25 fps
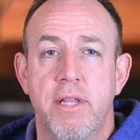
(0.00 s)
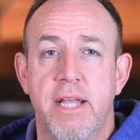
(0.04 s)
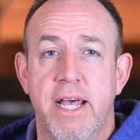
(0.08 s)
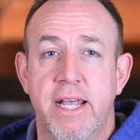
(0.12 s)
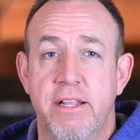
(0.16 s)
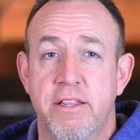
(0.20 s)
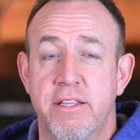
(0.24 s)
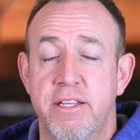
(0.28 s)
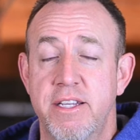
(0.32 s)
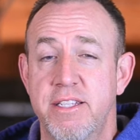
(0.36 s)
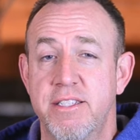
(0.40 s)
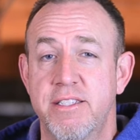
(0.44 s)

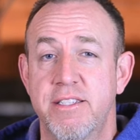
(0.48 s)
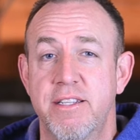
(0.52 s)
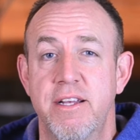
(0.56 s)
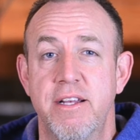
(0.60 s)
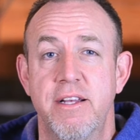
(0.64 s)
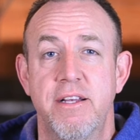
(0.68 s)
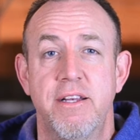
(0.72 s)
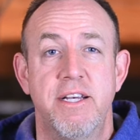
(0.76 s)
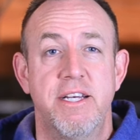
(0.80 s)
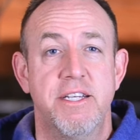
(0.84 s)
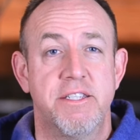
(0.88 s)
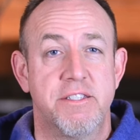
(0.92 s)
like this
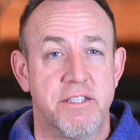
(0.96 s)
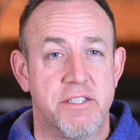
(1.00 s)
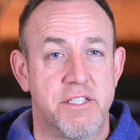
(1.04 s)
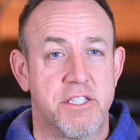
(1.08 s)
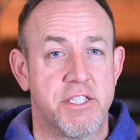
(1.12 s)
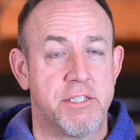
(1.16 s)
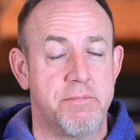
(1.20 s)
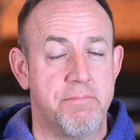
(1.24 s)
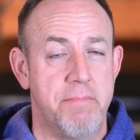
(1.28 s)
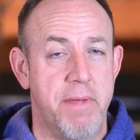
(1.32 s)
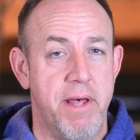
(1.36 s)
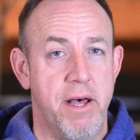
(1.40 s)
is its
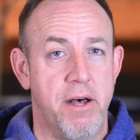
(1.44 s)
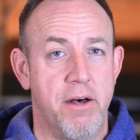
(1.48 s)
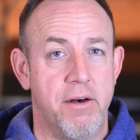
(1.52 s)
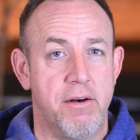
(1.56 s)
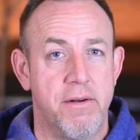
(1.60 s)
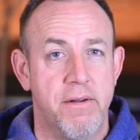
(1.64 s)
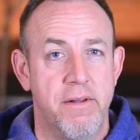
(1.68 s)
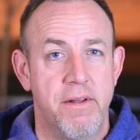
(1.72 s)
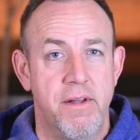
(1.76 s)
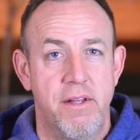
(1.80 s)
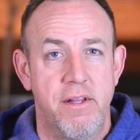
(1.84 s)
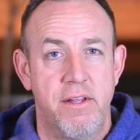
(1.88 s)
smell.